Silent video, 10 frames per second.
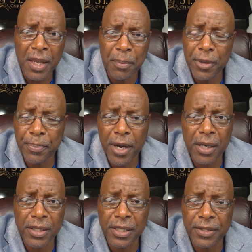Be
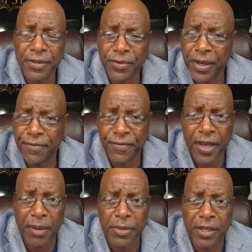part of this great
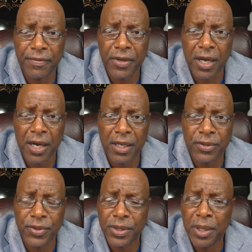family of God
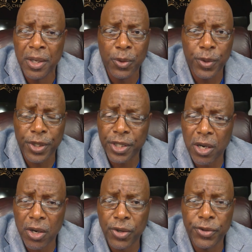who's worked
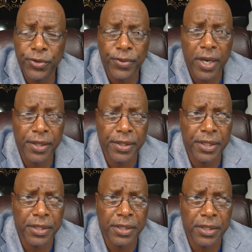all throughout
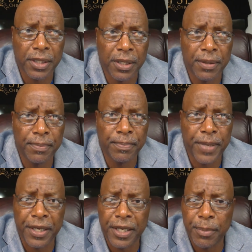this
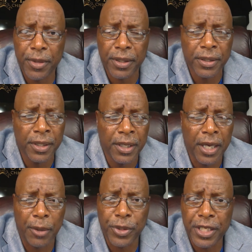pandemic,
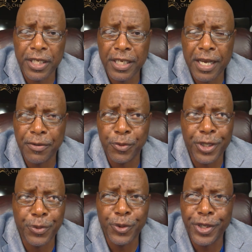and
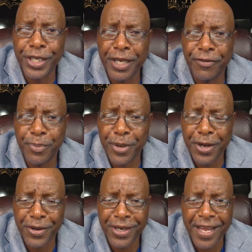we were never
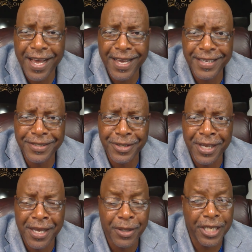paralyzed.
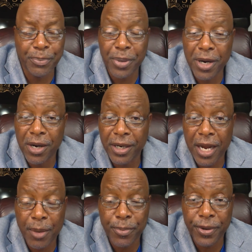Didn't park
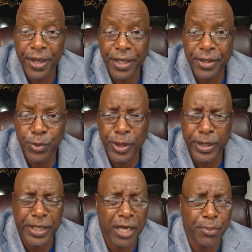our praise. We
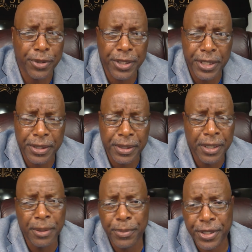kept
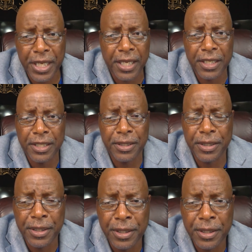participating